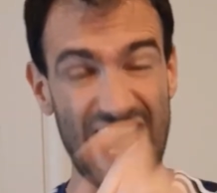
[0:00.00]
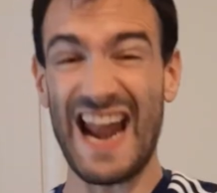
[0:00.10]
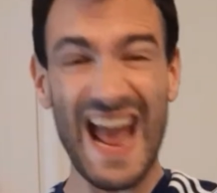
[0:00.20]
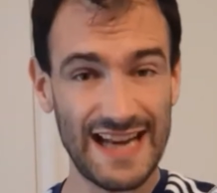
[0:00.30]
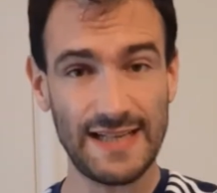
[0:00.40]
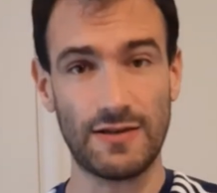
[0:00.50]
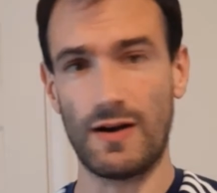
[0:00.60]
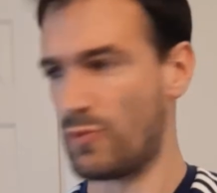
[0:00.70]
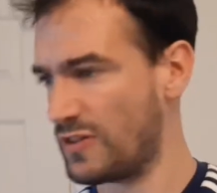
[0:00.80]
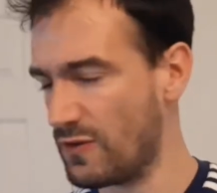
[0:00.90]
any
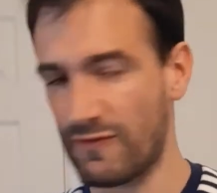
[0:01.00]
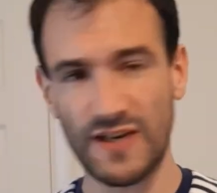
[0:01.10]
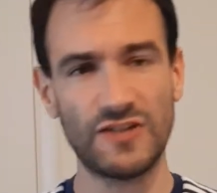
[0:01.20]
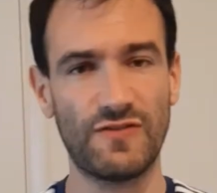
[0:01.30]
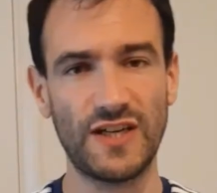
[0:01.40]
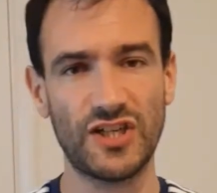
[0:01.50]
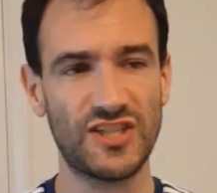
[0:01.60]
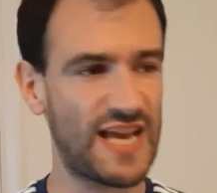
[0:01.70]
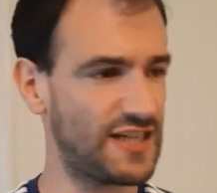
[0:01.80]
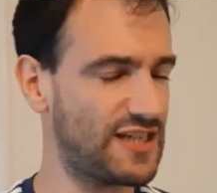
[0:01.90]
time, whether you've just finished a
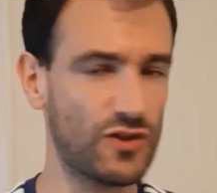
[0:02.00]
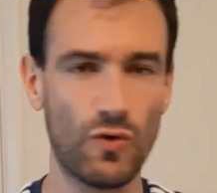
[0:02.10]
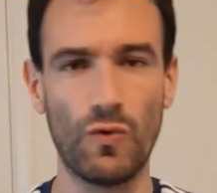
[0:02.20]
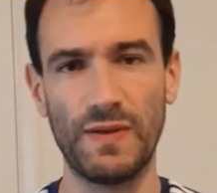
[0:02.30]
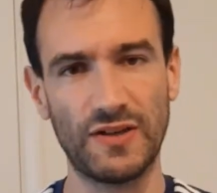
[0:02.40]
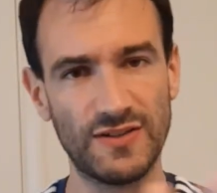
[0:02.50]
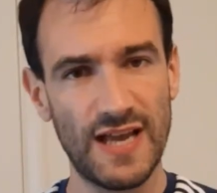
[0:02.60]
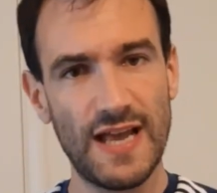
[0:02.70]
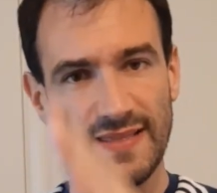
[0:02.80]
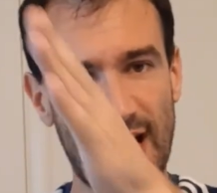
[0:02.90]
session at all, because
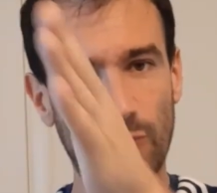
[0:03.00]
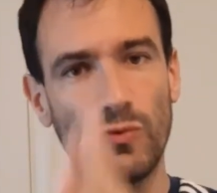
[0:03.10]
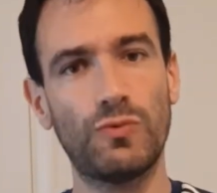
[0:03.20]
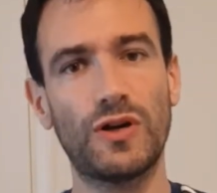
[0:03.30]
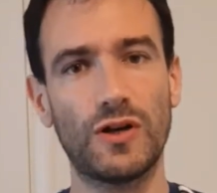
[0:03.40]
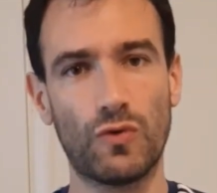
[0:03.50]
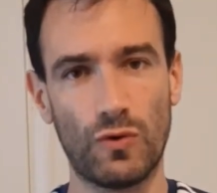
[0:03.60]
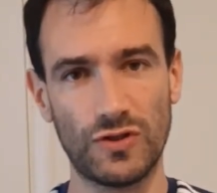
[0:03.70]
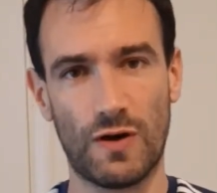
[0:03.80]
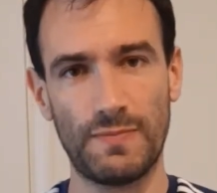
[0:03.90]
that will
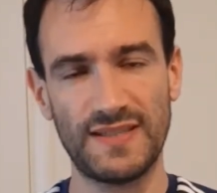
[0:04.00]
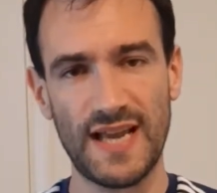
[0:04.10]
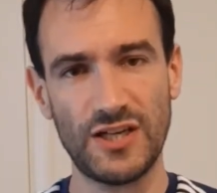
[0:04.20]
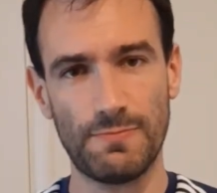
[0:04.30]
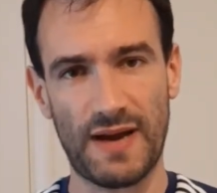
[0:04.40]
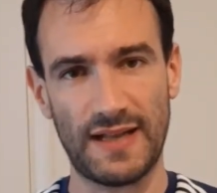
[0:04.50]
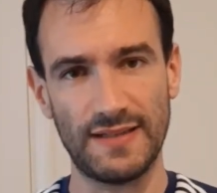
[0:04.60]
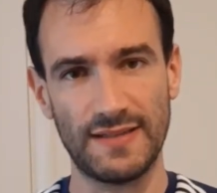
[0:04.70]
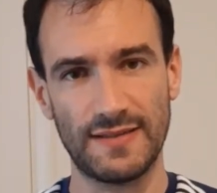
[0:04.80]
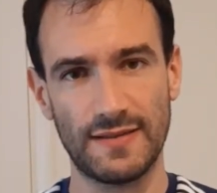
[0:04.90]
cause compensation
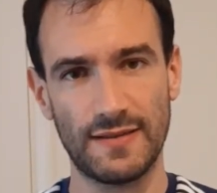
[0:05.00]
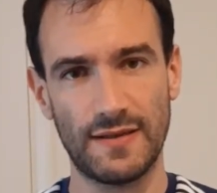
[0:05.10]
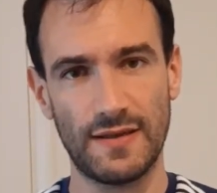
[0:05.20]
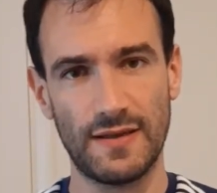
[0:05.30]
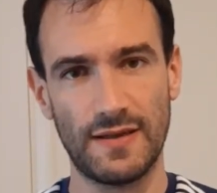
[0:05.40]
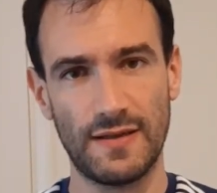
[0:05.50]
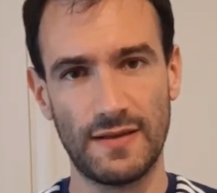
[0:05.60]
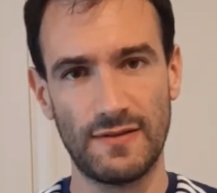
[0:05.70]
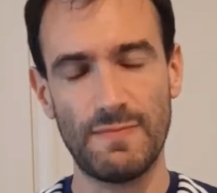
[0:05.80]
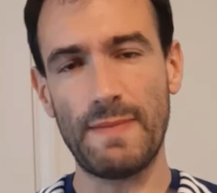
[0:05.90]
patterns.
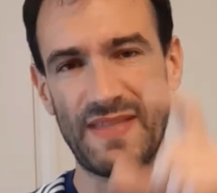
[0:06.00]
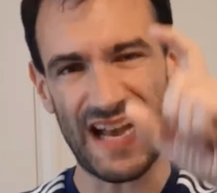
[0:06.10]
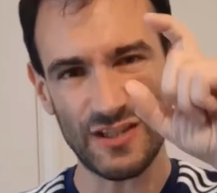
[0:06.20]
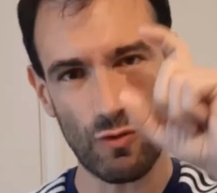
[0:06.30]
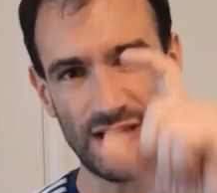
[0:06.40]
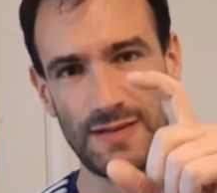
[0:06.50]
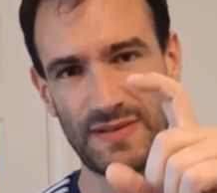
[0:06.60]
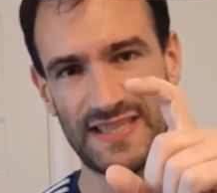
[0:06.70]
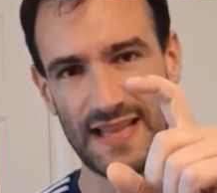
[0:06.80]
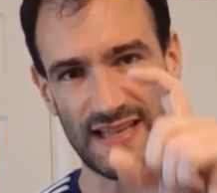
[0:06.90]
Remember, that
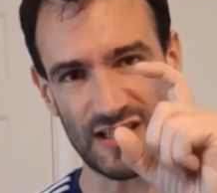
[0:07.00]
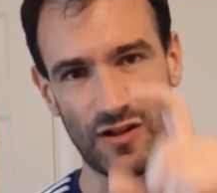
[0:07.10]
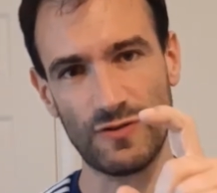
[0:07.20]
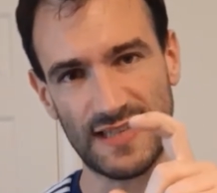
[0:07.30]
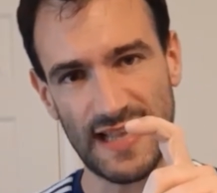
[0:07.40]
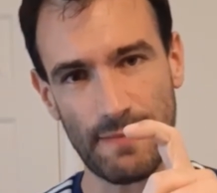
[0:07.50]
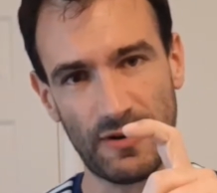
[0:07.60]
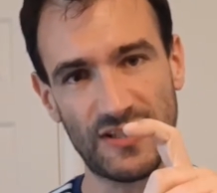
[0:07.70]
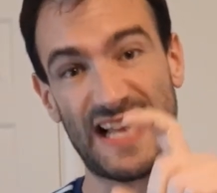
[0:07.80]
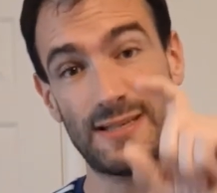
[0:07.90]
20% that's lost in that
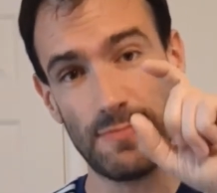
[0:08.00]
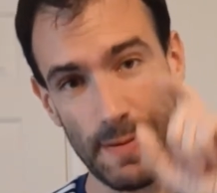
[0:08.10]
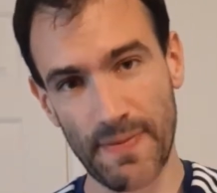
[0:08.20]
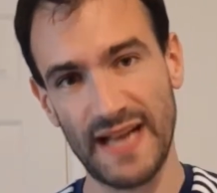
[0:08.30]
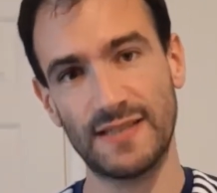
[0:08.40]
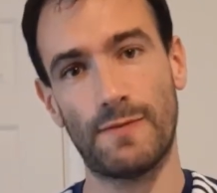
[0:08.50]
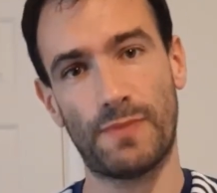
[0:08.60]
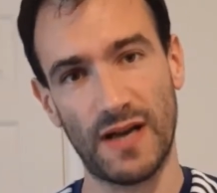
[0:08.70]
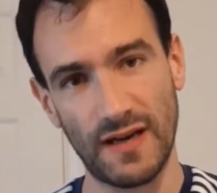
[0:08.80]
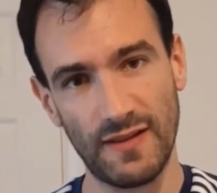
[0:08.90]
muscle has to be picked up
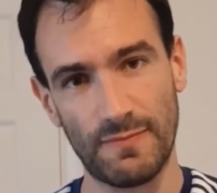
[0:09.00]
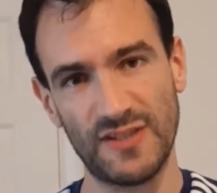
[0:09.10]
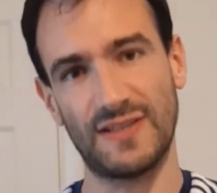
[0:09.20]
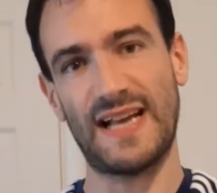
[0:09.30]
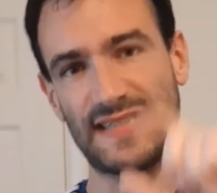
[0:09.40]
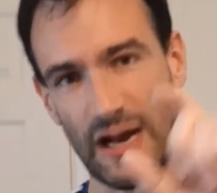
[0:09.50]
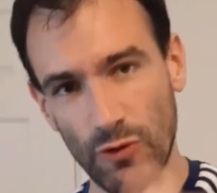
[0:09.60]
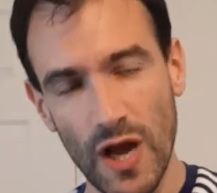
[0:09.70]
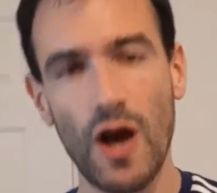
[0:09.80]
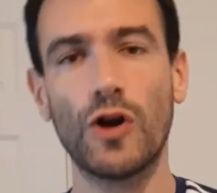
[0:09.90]
by another muscle. That's
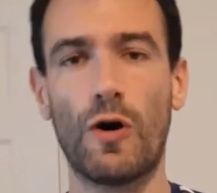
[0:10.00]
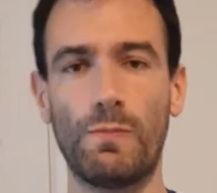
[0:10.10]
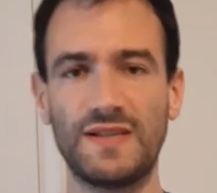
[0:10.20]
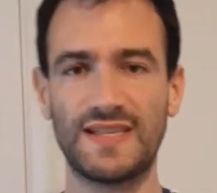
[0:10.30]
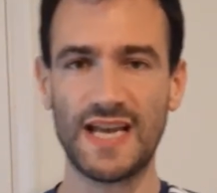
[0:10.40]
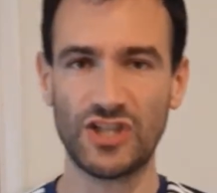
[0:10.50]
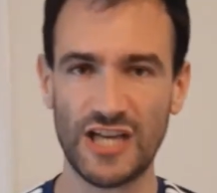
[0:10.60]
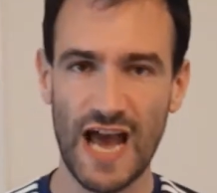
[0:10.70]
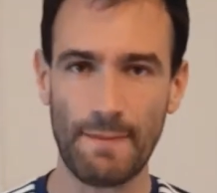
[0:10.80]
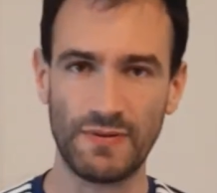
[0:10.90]
how compensation
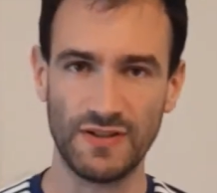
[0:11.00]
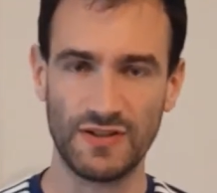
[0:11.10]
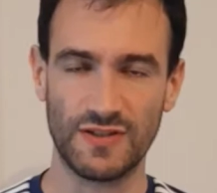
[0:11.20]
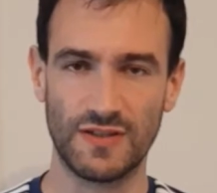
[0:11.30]
happens.